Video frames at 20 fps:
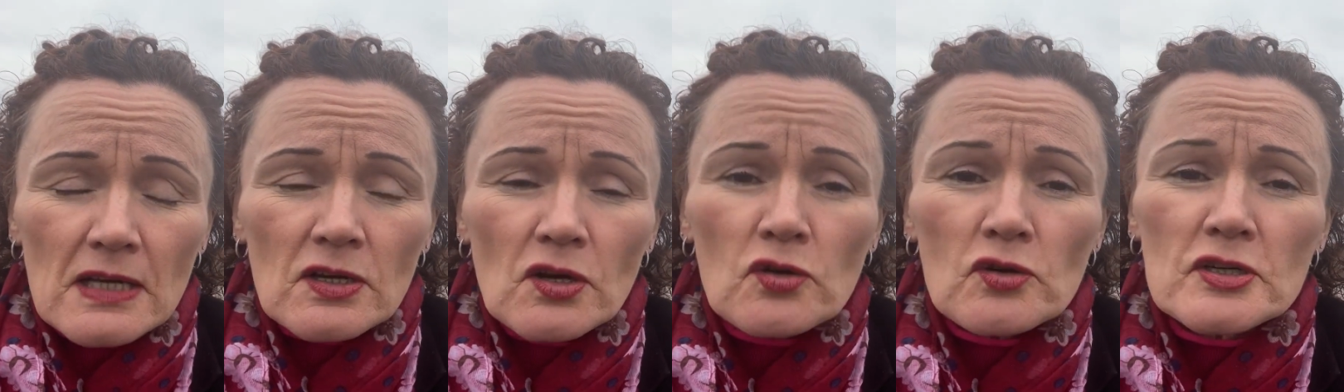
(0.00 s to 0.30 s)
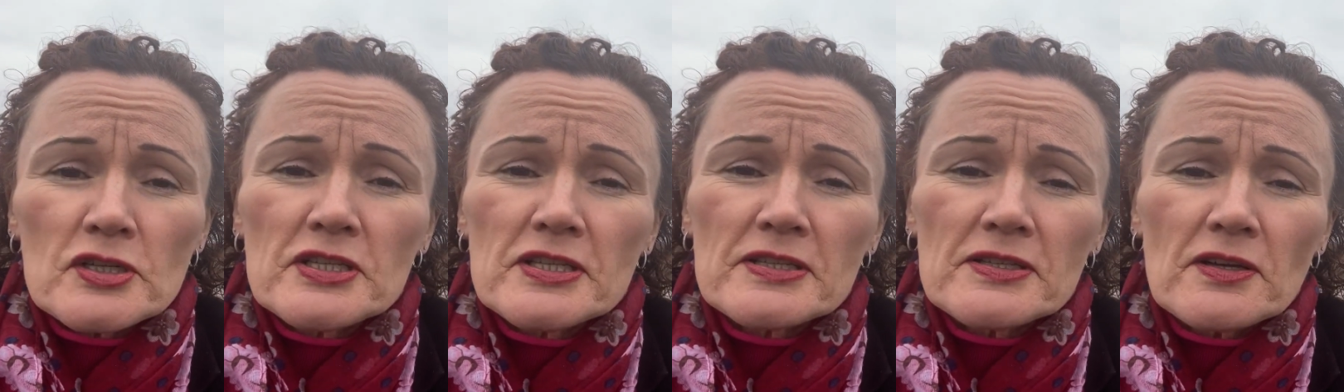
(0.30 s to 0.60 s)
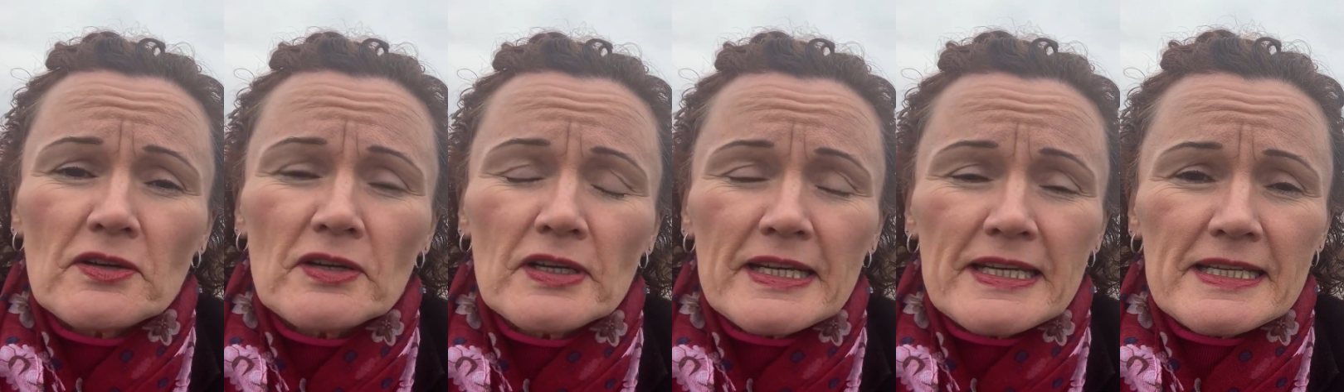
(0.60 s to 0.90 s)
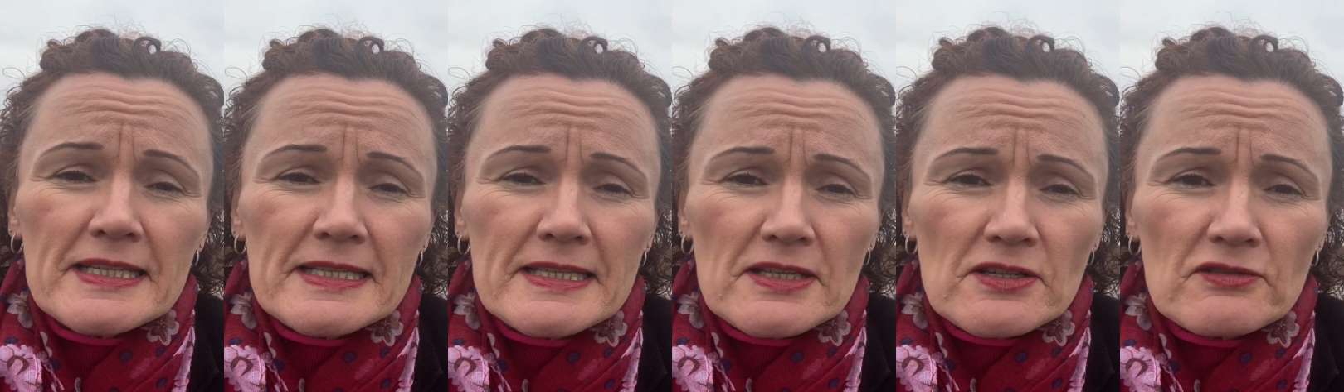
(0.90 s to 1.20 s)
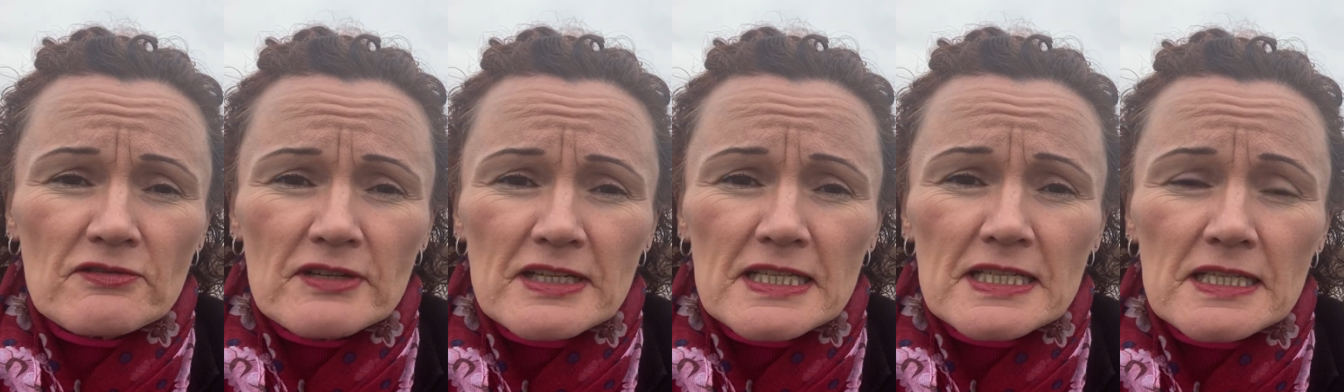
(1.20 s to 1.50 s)
Cortisol is
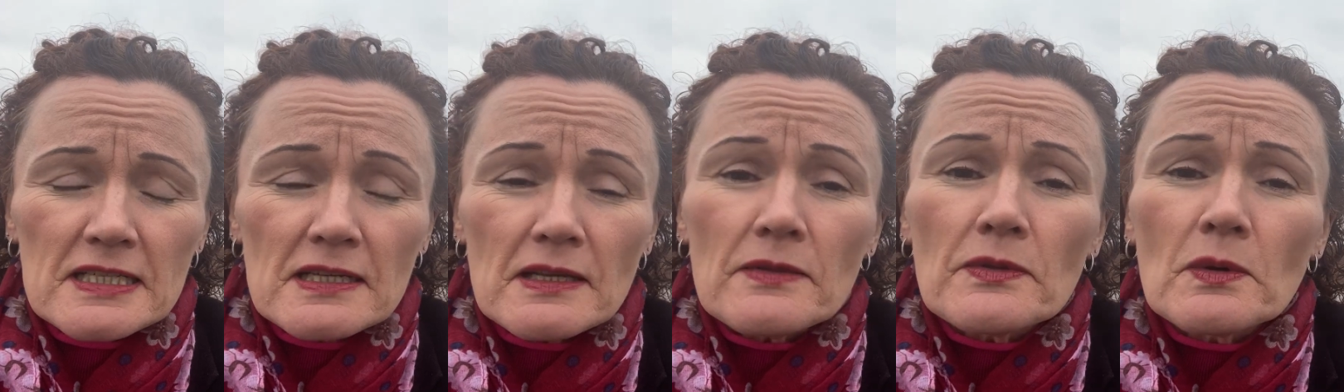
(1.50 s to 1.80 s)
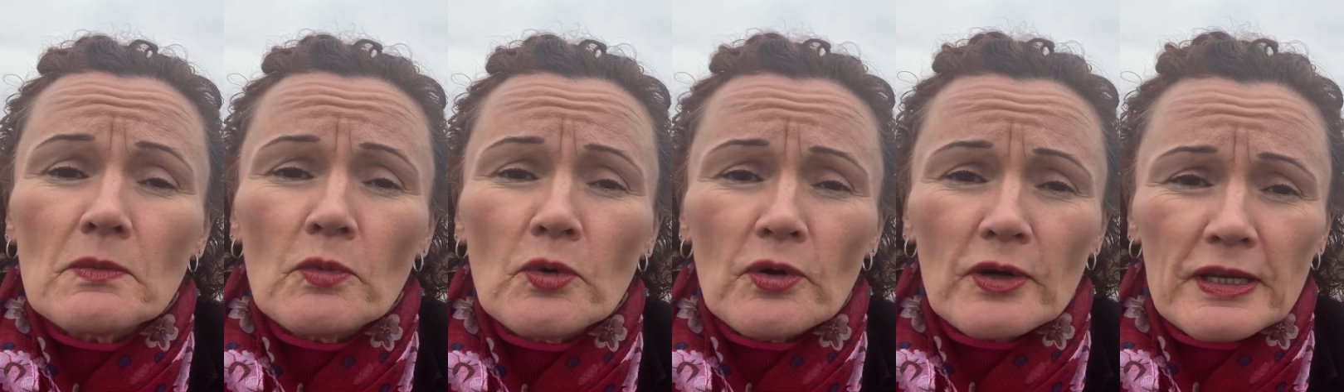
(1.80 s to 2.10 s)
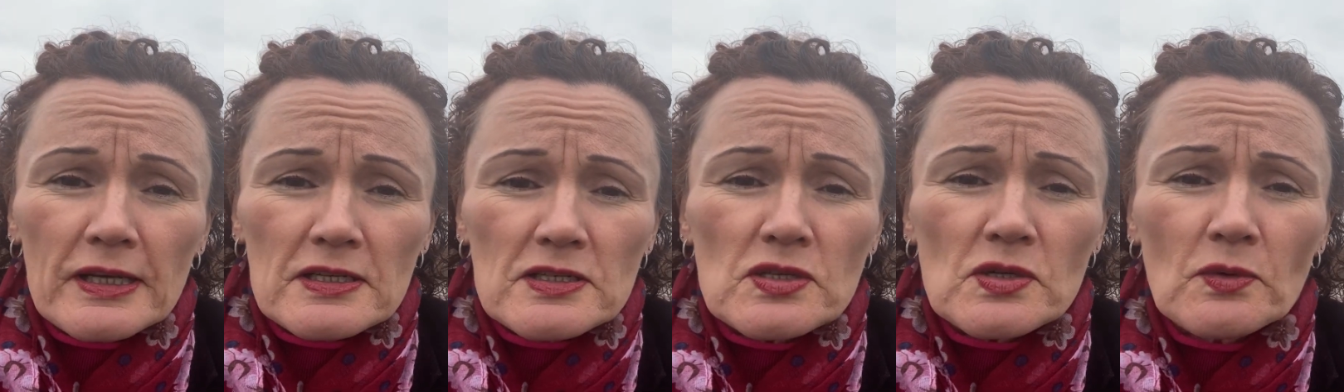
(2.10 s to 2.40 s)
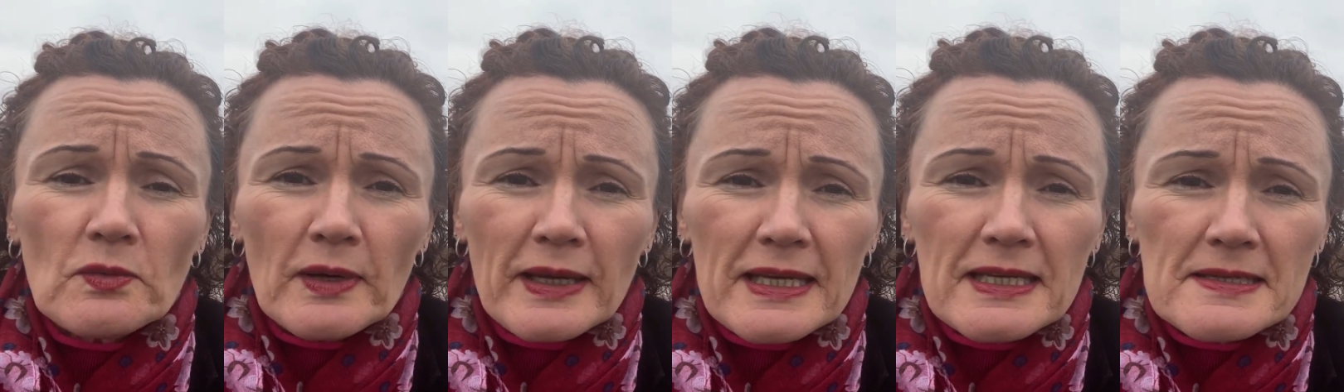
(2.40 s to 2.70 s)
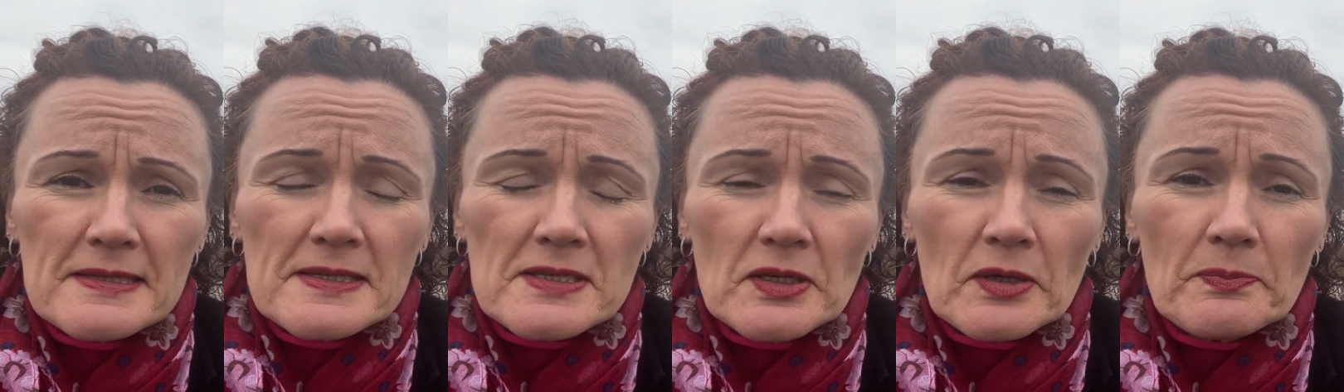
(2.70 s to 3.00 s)
secreted in the morning to wake
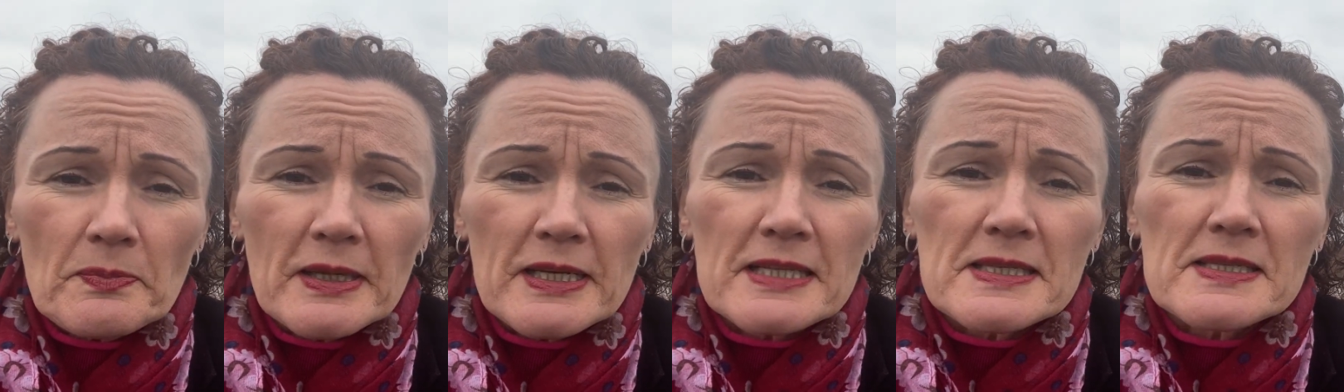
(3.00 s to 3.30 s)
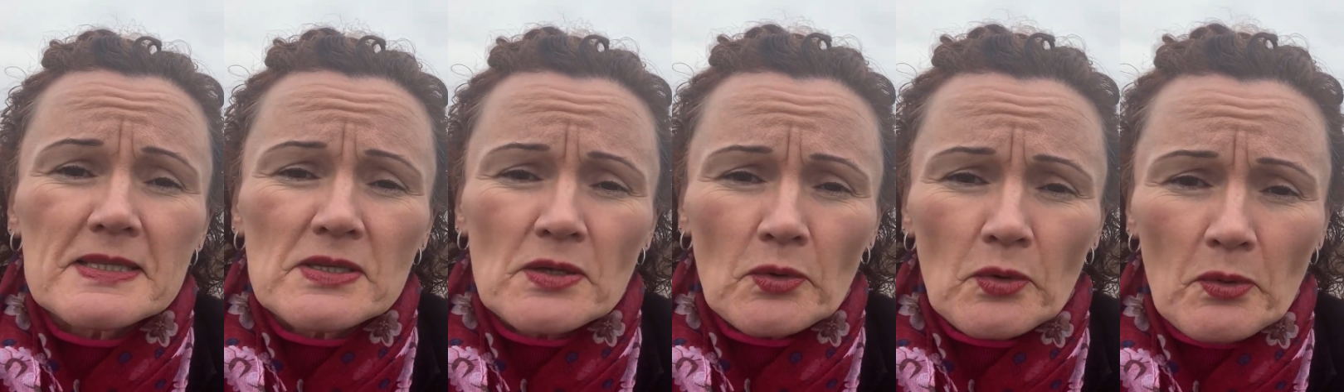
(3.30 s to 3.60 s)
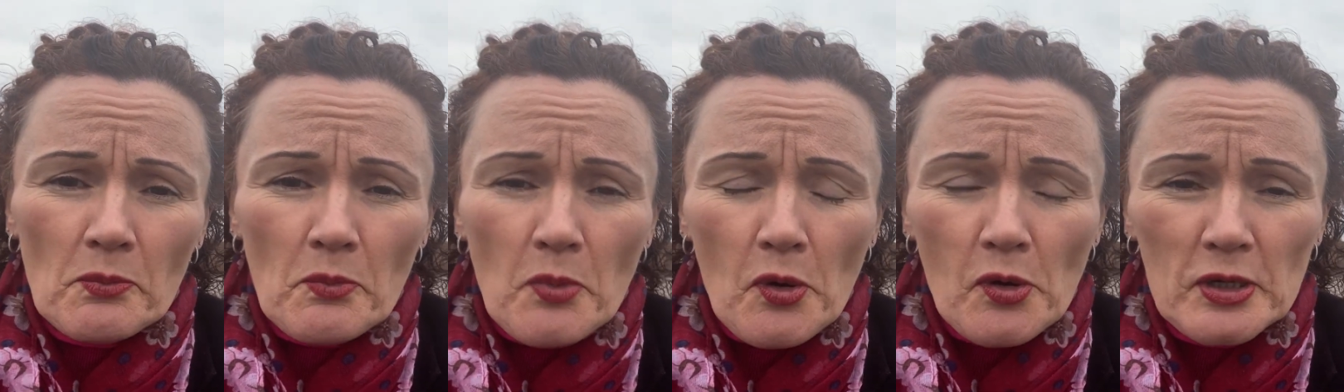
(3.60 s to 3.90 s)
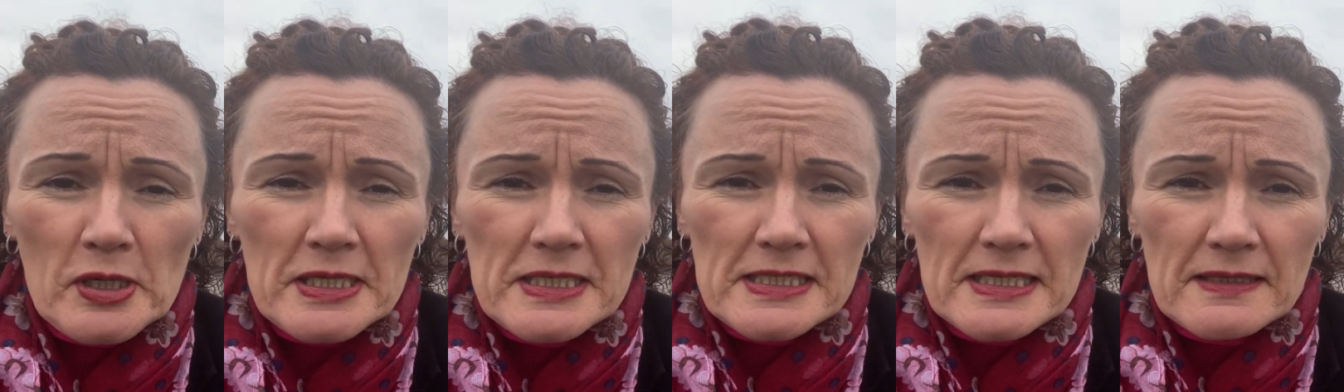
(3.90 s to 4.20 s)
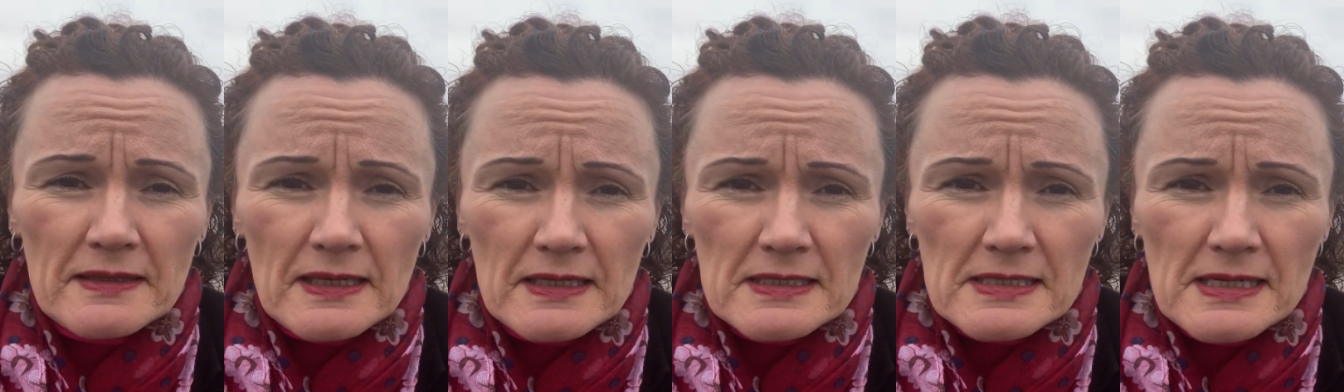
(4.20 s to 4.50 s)
us up, and it's so important
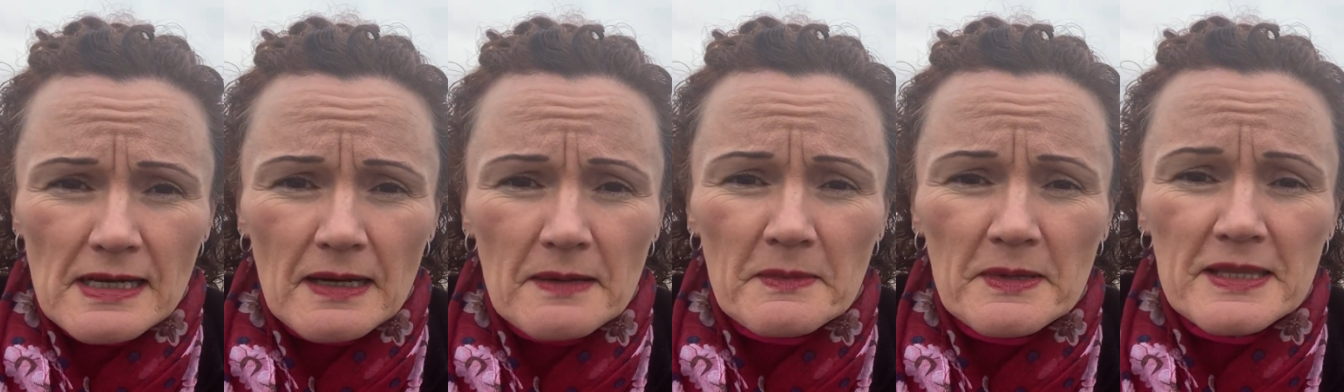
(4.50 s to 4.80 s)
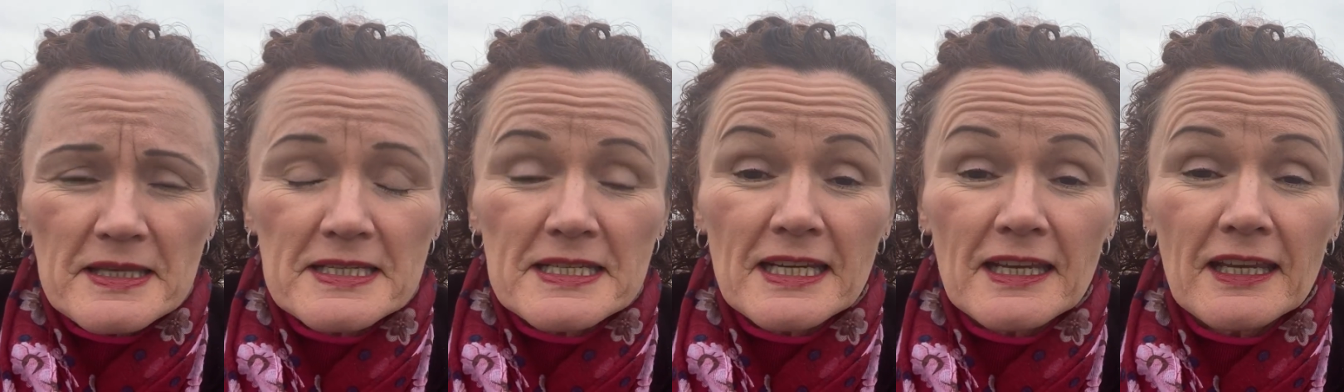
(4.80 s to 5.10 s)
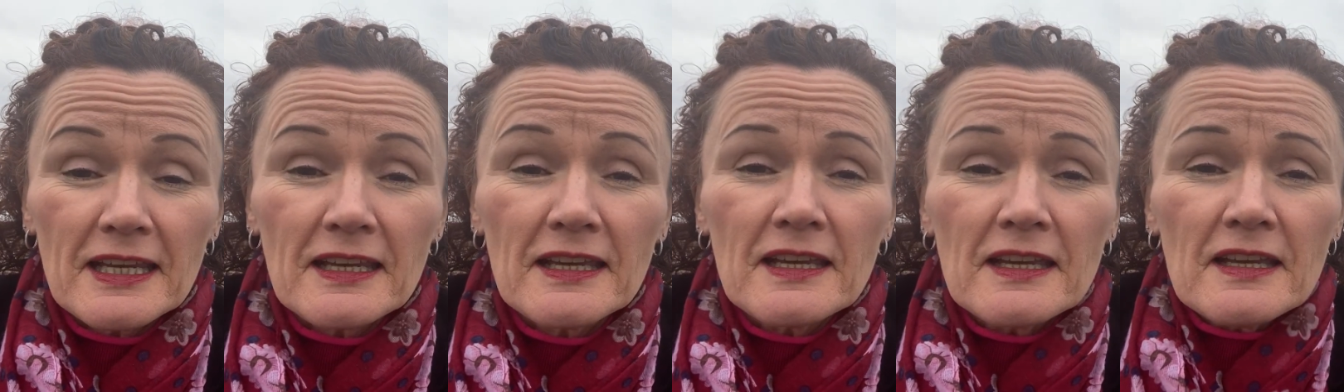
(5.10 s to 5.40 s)
at that time of the day